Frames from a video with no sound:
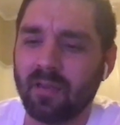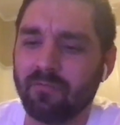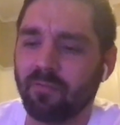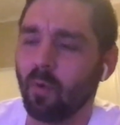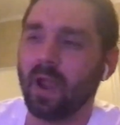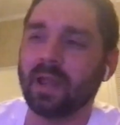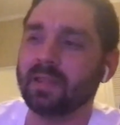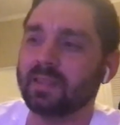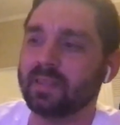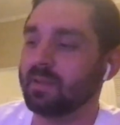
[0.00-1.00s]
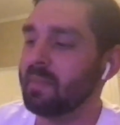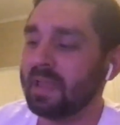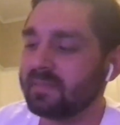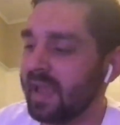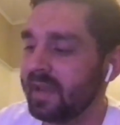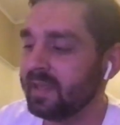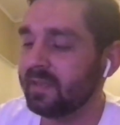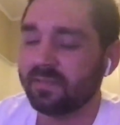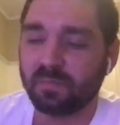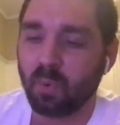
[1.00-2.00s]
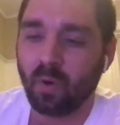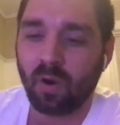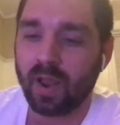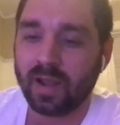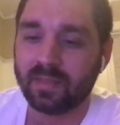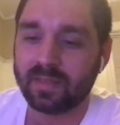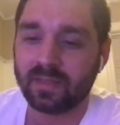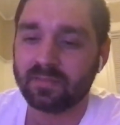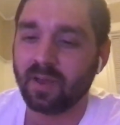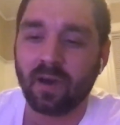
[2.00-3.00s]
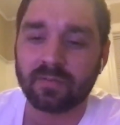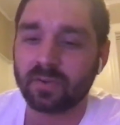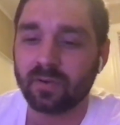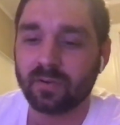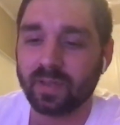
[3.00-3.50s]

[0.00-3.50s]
for anything that makes any sport or anything softer.